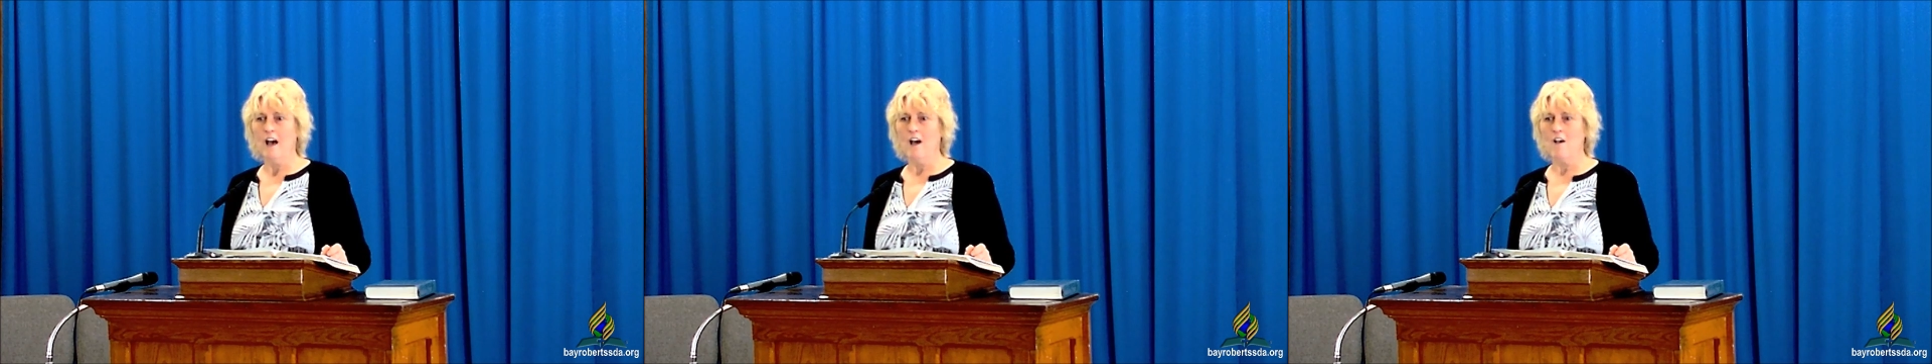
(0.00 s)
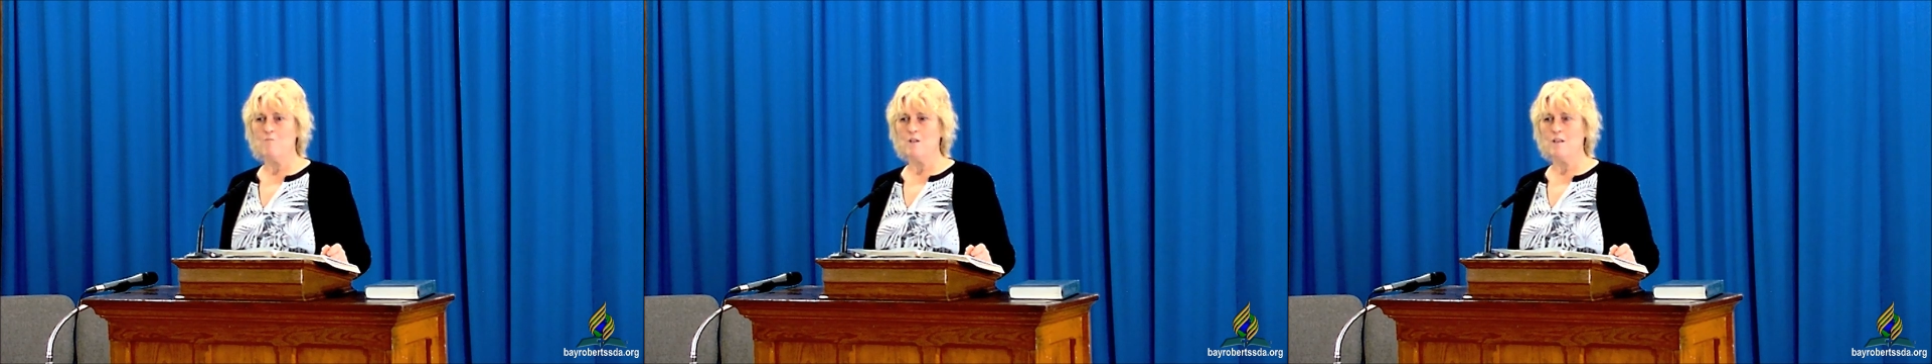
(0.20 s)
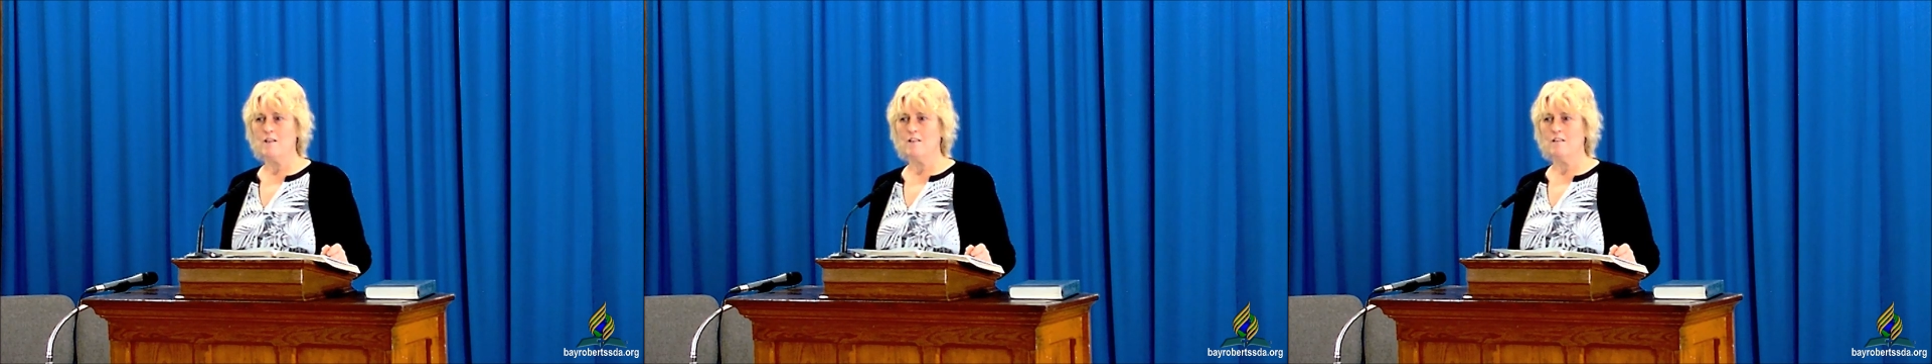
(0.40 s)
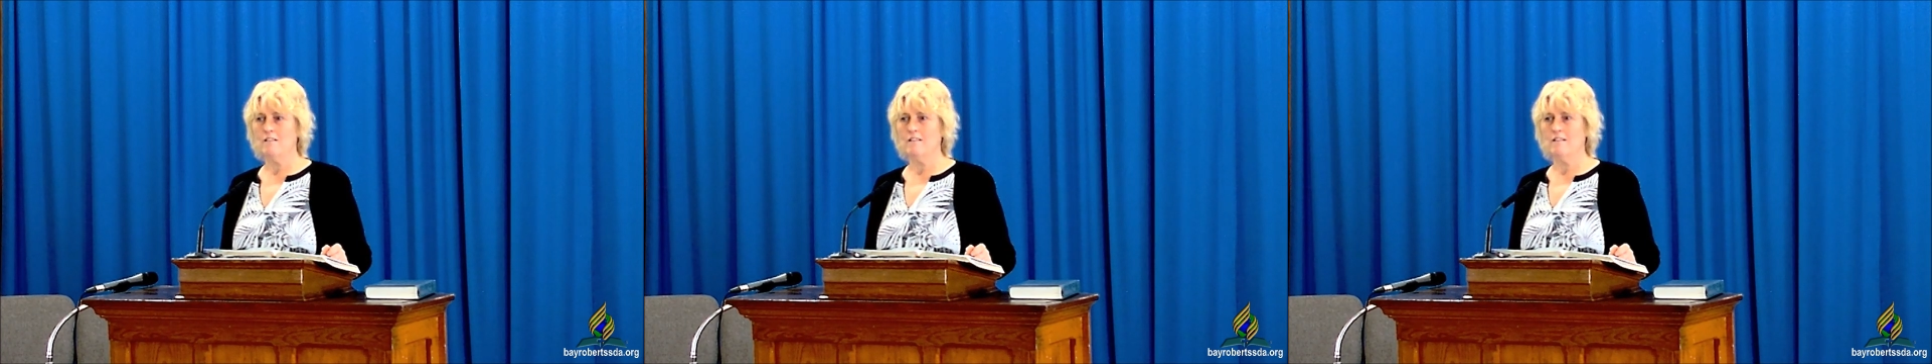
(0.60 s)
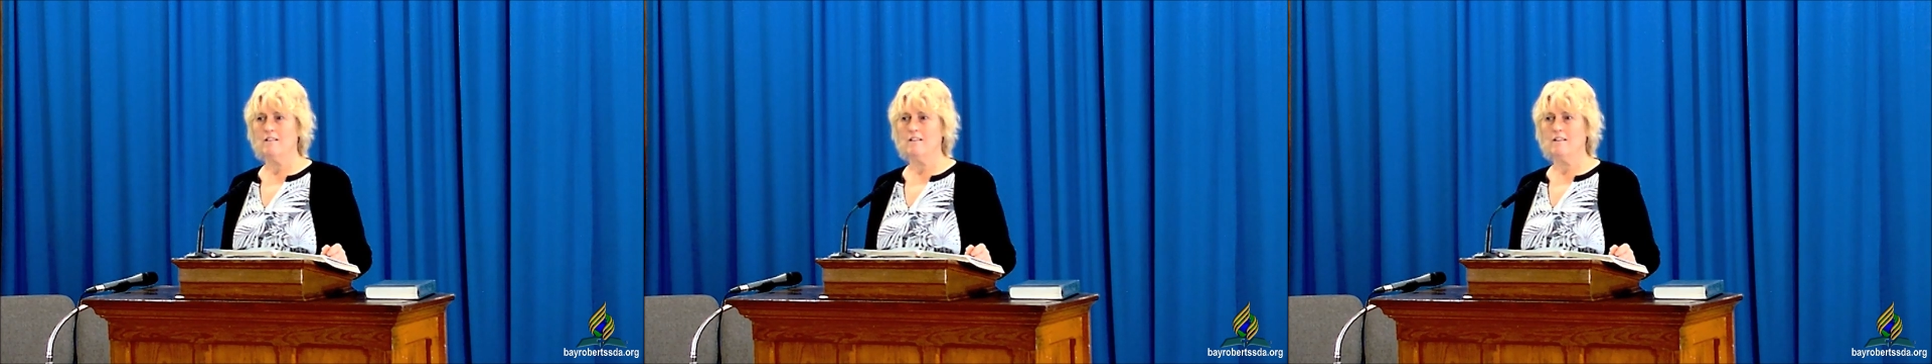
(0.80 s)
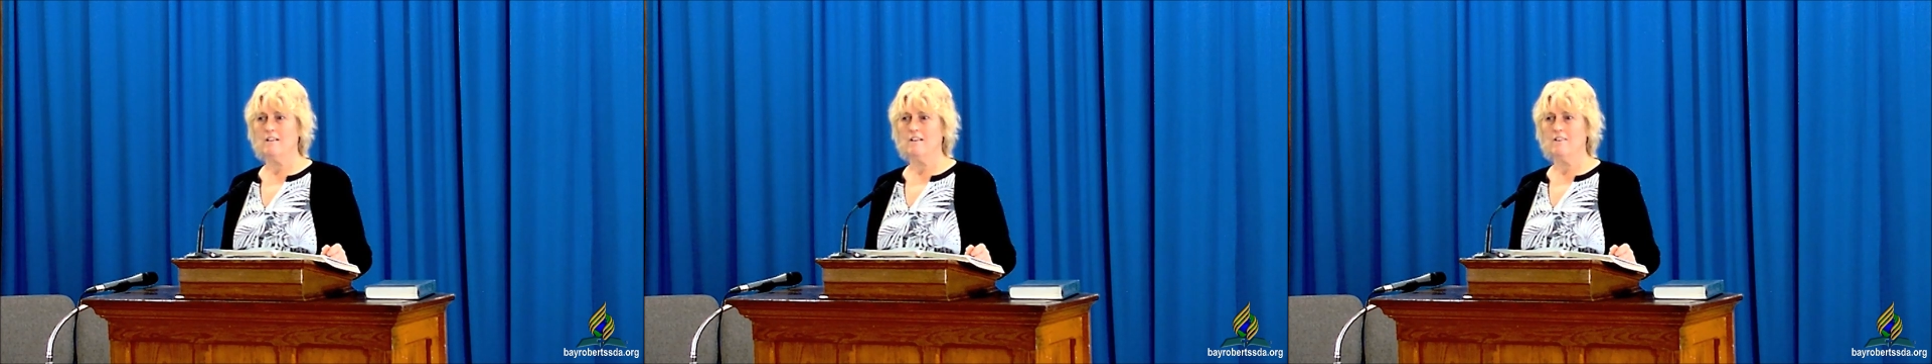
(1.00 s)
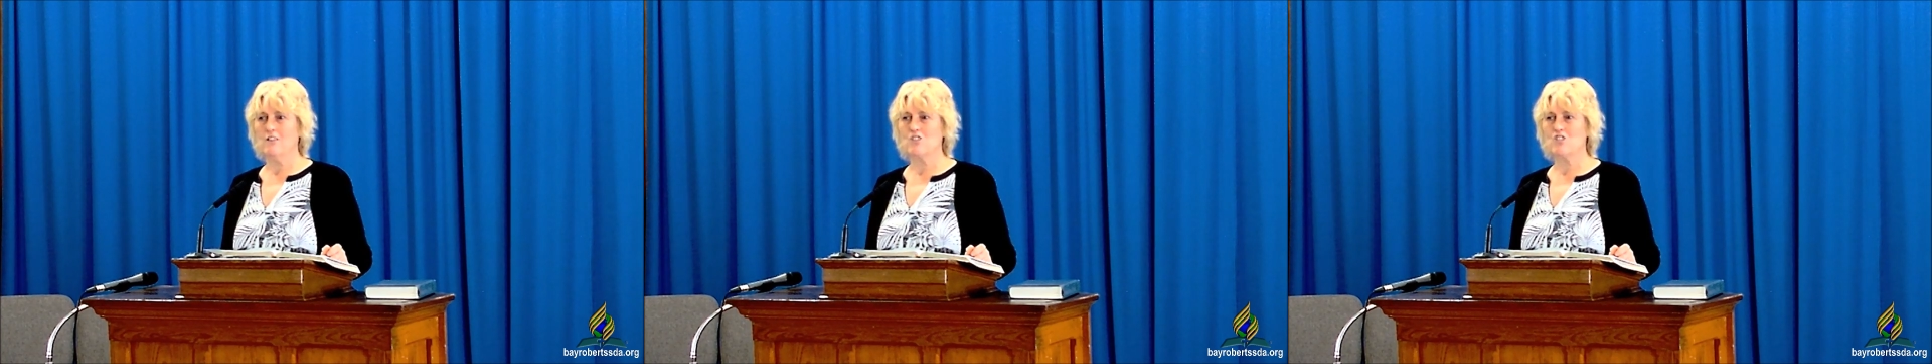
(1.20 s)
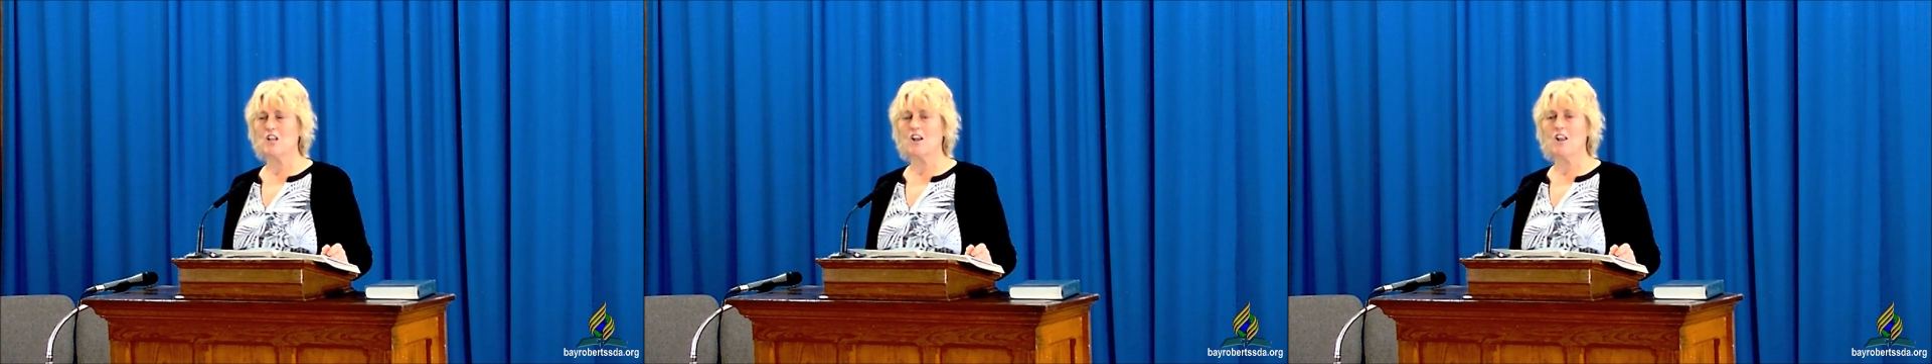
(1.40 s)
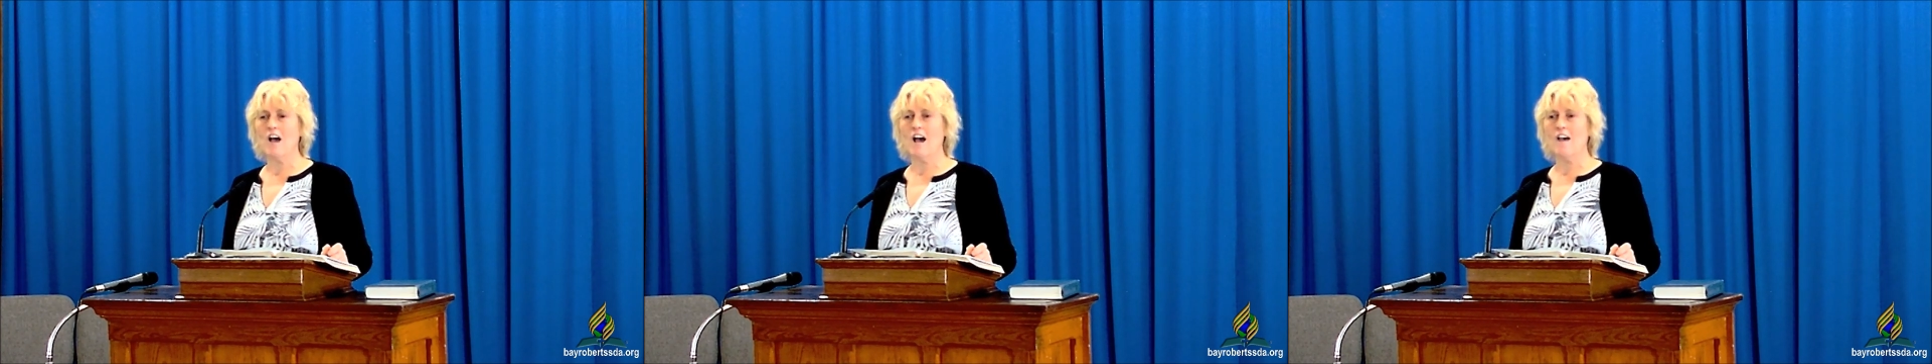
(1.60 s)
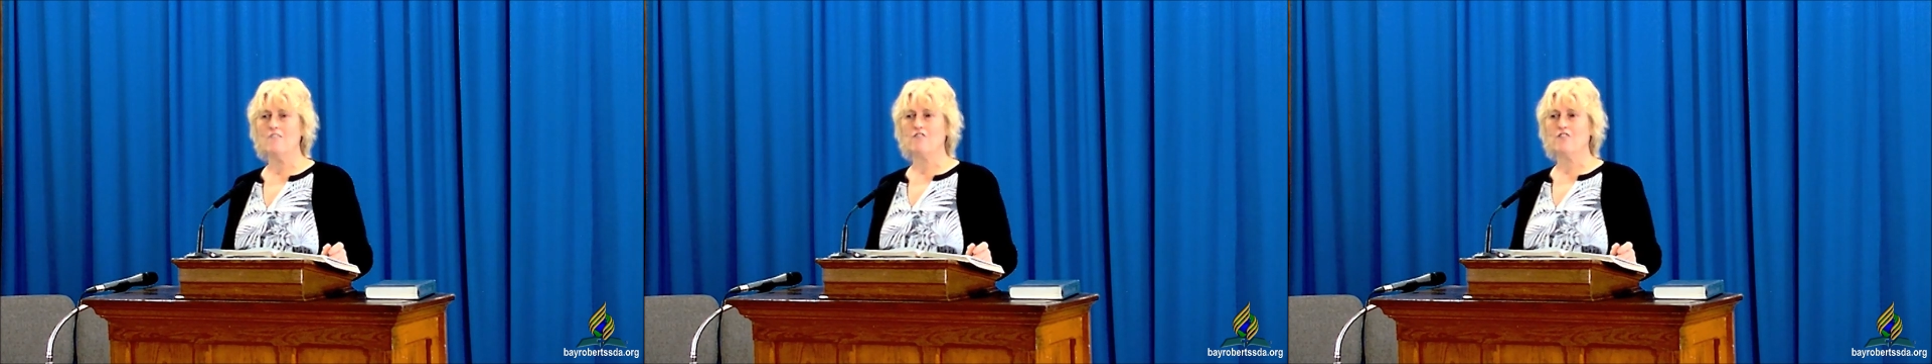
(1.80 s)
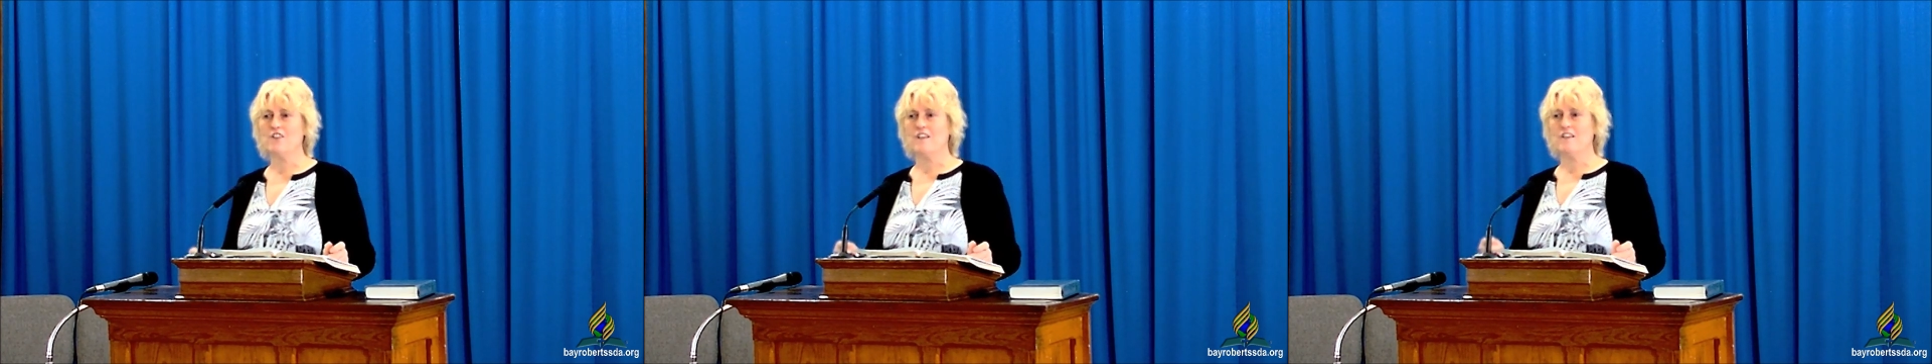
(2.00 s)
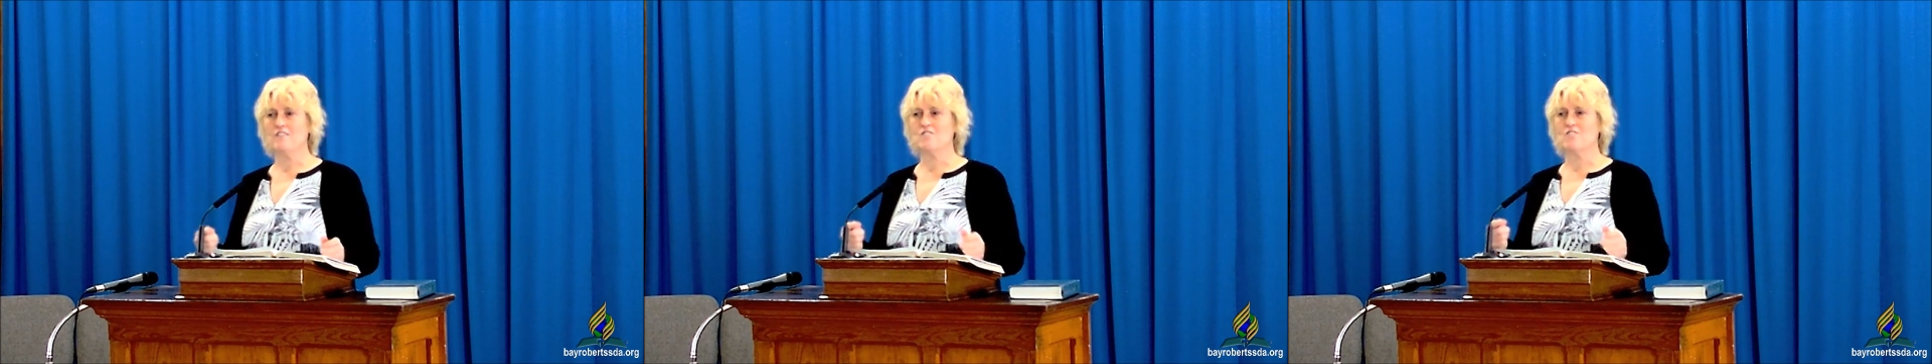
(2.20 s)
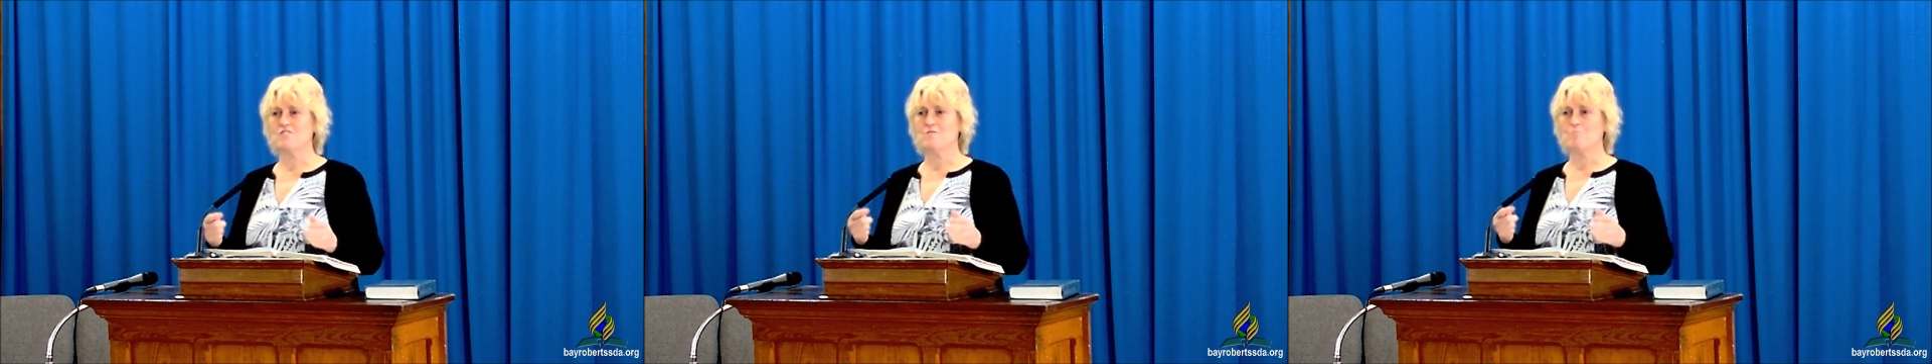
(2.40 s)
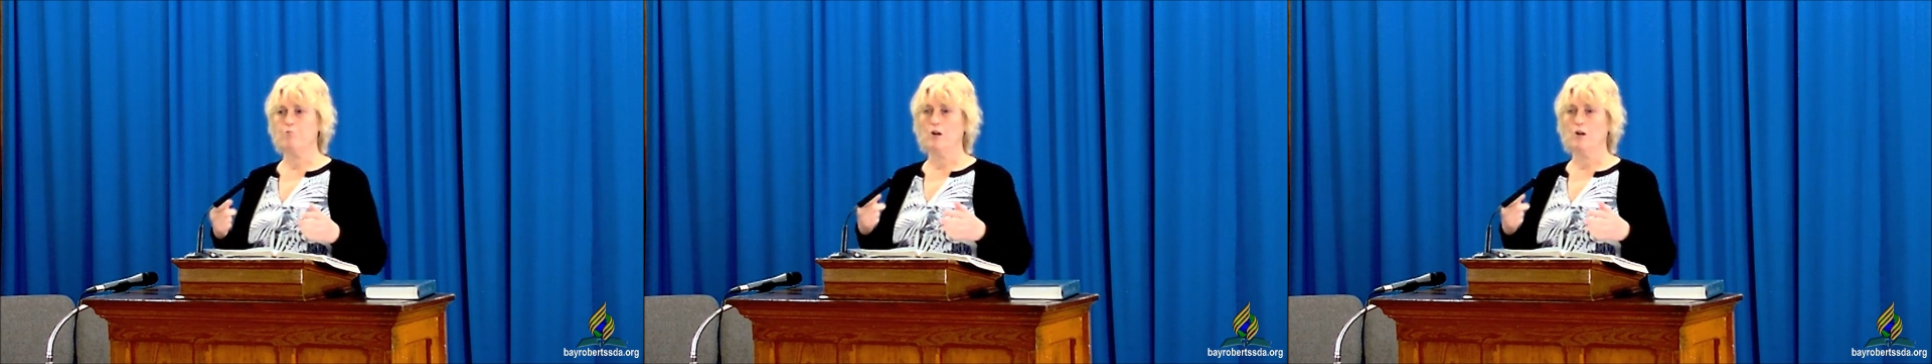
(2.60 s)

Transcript: a lot of things